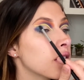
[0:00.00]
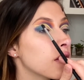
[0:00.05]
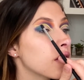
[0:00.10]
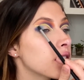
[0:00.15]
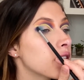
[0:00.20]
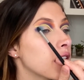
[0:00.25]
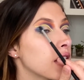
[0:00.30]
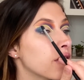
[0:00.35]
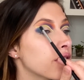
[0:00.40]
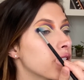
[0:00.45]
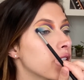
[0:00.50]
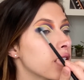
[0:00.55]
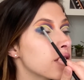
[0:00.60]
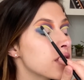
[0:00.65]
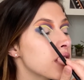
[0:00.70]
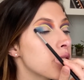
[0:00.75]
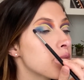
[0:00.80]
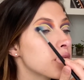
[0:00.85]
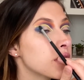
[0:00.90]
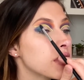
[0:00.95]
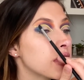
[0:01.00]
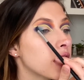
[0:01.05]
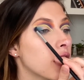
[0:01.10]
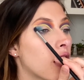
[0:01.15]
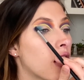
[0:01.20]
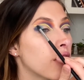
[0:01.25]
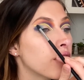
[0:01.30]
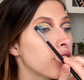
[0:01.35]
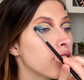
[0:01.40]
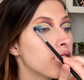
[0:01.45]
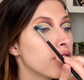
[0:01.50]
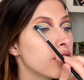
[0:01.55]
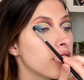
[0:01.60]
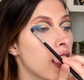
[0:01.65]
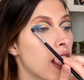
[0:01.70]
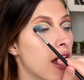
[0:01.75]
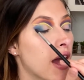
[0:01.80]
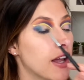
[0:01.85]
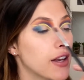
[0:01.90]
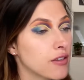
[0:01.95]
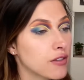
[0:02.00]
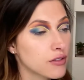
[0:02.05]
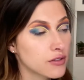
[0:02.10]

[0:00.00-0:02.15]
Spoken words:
thankfully I was able to get off of that.